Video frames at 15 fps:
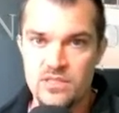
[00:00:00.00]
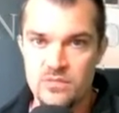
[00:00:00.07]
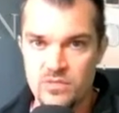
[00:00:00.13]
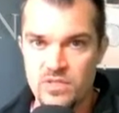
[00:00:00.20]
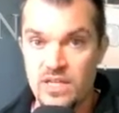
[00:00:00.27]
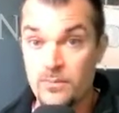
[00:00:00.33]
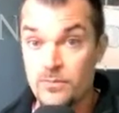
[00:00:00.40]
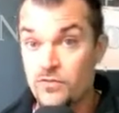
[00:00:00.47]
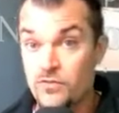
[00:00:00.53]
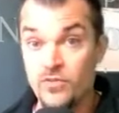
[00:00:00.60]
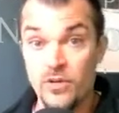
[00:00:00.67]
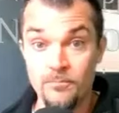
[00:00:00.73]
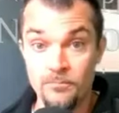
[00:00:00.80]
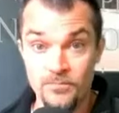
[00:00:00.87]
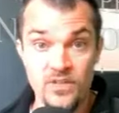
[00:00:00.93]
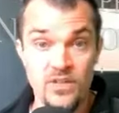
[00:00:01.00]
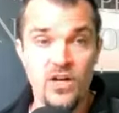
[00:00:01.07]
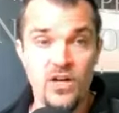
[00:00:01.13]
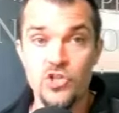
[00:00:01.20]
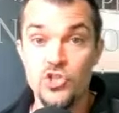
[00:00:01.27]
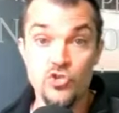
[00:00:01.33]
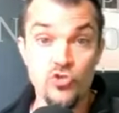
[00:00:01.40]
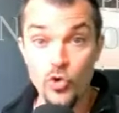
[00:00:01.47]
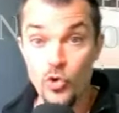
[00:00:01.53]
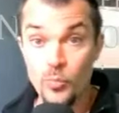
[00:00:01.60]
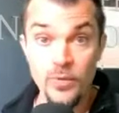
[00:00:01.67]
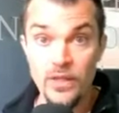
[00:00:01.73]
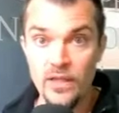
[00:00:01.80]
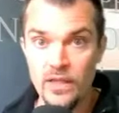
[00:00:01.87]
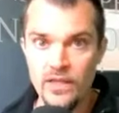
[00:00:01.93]
sometimes from
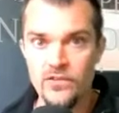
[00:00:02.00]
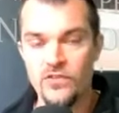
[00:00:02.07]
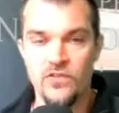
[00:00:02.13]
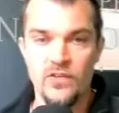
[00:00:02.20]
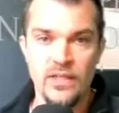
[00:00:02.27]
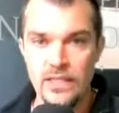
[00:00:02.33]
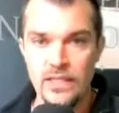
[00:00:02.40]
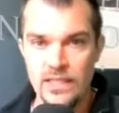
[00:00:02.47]
unscrupulous,